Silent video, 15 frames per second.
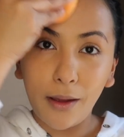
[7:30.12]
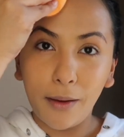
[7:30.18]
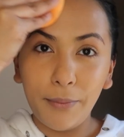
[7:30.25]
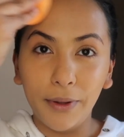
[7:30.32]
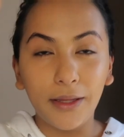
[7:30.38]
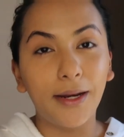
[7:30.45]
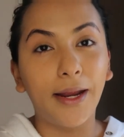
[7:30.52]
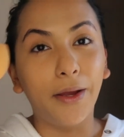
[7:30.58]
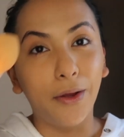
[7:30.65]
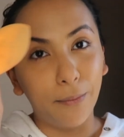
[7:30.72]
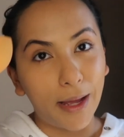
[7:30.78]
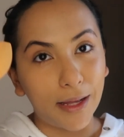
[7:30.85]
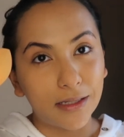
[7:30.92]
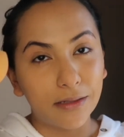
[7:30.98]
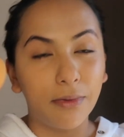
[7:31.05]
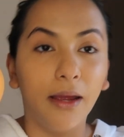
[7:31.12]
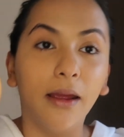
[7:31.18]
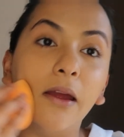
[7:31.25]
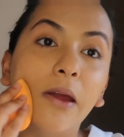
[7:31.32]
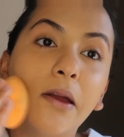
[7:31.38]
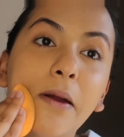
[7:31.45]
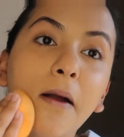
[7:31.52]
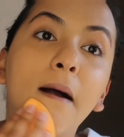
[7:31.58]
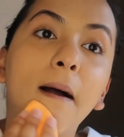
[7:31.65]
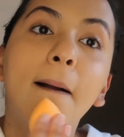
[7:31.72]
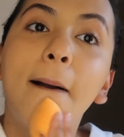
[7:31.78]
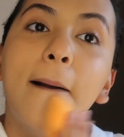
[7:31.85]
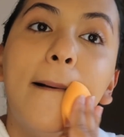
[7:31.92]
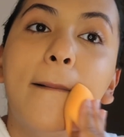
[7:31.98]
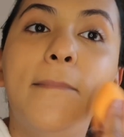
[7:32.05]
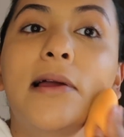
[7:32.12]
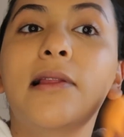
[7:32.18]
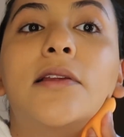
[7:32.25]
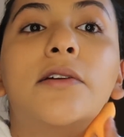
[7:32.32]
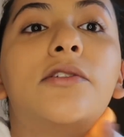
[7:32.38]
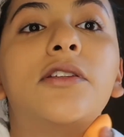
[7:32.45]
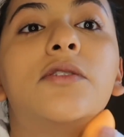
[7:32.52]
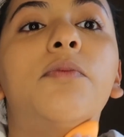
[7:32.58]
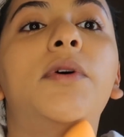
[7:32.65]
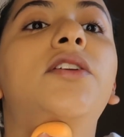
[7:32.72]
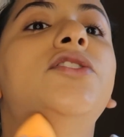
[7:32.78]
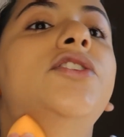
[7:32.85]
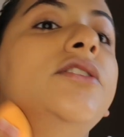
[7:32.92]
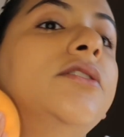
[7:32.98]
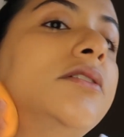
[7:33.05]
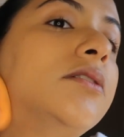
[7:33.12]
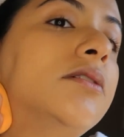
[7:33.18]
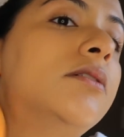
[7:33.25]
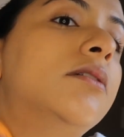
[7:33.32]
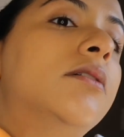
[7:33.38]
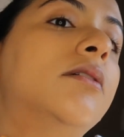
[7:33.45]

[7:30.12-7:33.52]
but then I go back to my little sponges.